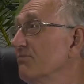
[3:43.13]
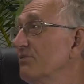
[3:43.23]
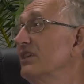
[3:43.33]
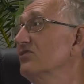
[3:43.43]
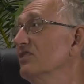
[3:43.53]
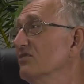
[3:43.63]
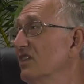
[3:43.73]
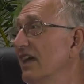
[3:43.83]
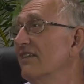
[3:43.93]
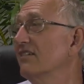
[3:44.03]
preachers
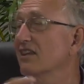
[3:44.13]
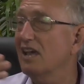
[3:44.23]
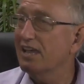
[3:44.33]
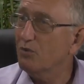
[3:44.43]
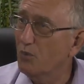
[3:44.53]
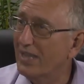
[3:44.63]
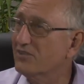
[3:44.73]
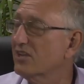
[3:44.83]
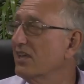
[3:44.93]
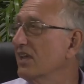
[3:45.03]
later like
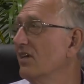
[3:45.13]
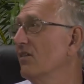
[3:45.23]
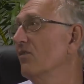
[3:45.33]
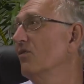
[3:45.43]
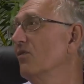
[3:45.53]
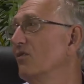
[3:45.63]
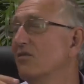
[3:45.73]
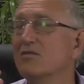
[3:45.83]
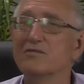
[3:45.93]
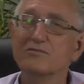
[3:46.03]
Wesley
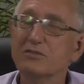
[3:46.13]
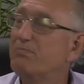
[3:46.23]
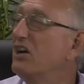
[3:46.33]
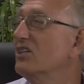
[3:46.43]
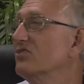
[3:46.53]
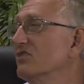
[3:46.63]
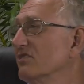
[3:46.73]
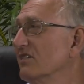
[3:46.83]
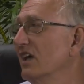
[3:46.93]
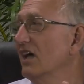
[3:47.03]
or
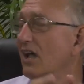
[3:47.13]
Spurgeon,